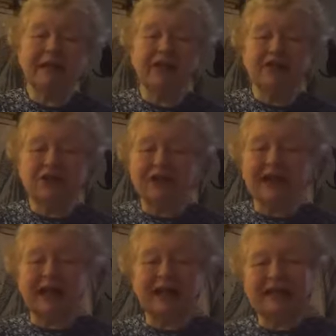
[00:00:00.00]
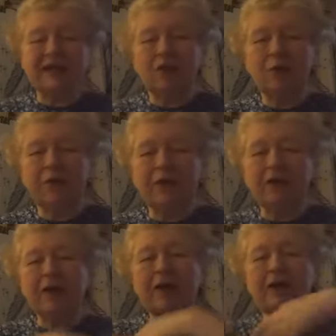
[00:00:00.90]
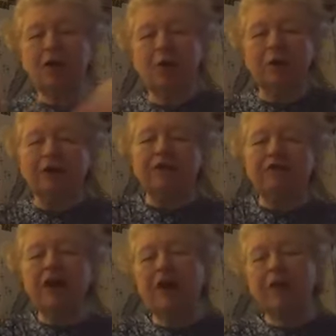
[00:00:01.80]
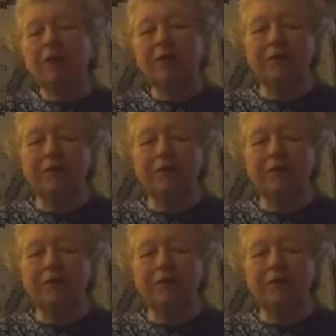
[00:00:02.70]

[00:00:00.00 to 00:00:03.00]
You just got to deal with it. You got to go with the flow,